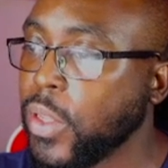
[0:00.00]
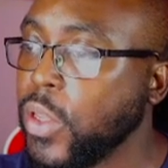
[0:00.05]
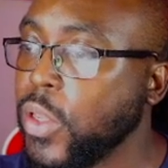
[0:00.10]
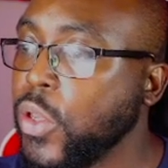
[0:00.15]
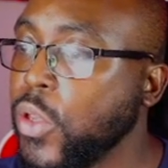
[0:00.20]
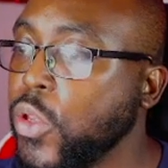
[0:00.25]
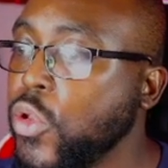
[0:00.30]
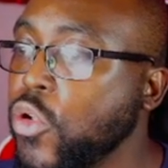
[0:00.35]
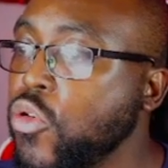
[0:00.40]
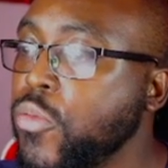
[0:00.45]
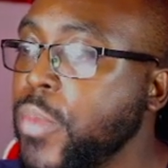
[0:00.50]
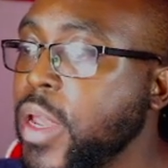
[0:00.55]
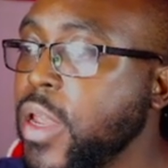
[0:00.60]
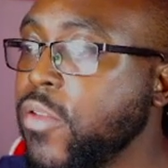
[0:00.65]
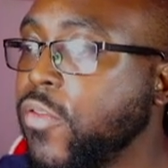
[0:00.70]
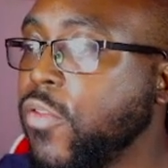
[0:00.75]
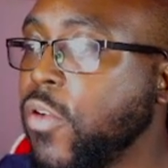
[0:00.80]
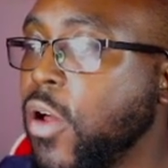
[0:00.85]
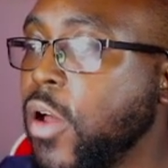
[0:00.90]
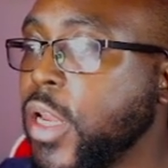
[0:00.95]
You may
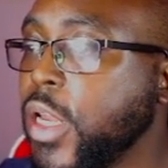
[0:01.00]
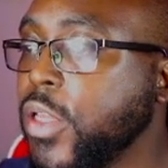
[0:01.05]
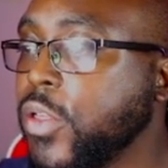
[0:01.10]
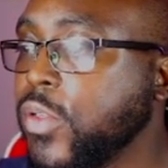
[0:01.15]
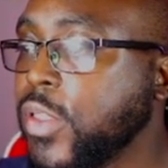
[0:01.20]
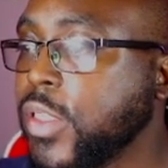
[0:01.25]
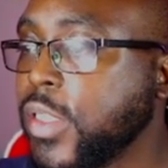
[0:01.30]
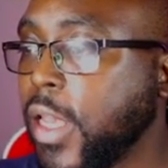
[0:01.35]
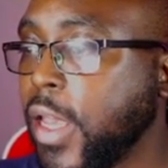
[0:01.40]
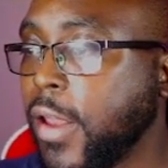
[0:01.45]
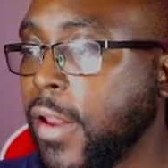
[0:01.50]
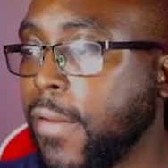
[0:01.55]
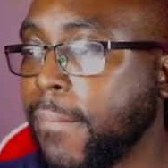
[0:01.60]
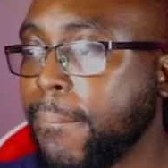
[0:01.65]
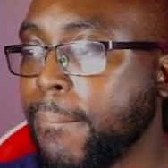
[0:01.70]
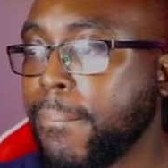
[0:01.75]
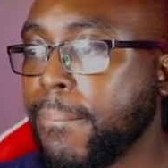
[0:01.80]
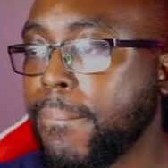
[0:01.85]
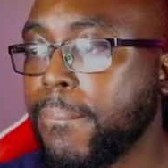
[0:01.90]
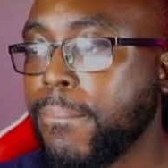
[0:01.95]
fall into sin,
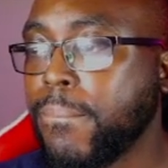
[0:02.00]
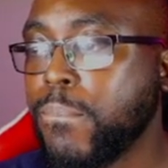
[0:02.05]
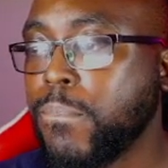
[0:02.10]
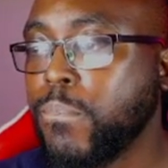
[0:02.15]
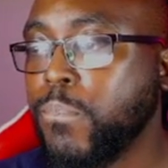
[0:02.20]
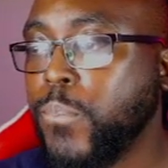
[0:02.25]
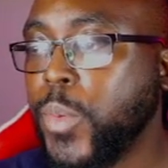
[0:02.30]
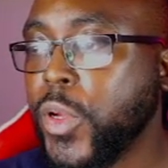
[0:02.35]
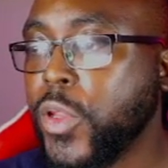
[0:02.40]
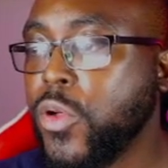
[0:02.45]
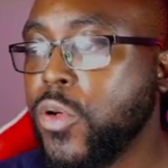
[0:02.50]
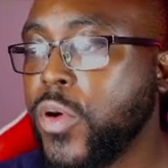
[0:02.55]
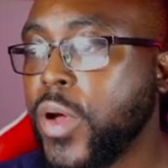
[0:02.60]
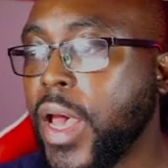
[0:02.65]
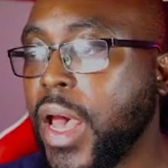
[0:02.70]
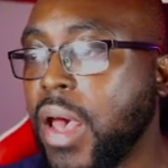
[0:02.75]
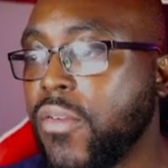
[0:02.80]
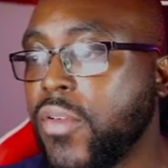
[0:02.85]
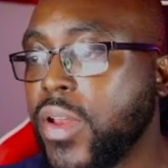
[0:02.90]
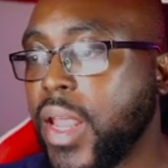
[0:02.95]
but you
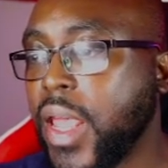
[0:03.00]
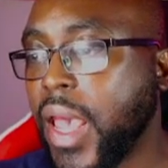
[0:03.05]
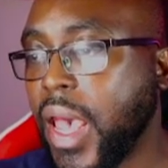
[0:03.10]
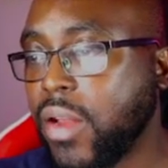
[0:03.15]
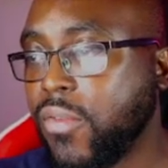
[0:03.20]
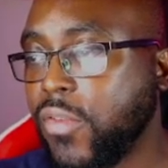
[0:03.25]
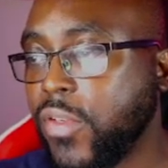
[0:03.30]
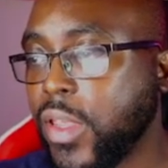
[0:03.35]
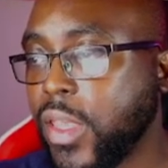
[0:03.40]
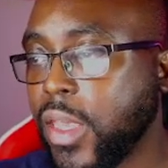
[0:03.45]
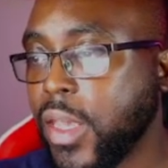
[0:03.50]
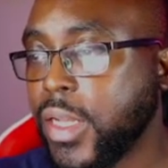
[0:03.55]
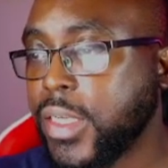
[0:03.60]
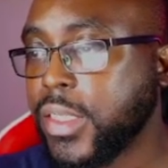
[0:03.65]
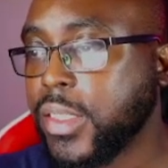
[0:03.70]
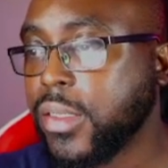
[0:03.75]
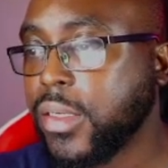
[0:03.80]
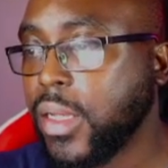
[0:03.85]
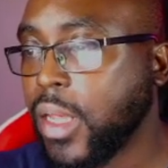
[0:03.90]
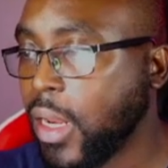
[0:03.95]
have an advocate
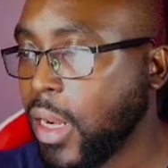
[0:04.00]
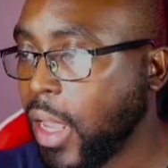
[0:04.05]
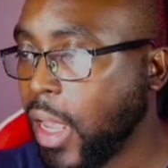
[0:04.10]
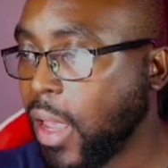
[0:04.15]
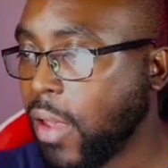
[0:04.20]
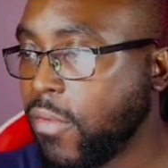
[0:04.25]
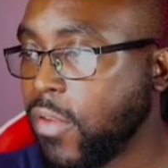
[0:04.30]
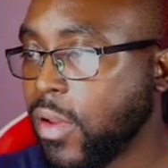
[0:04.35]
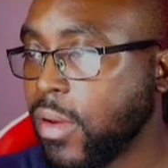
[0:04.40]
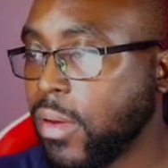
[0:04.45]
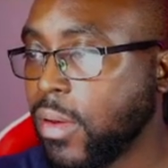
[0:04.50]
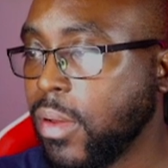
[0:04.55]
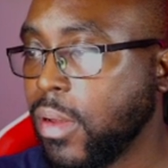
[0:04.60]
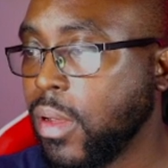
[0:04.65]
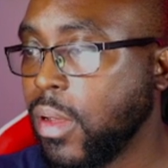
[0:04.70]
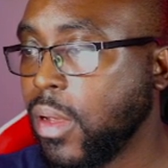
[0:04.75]
in heaven.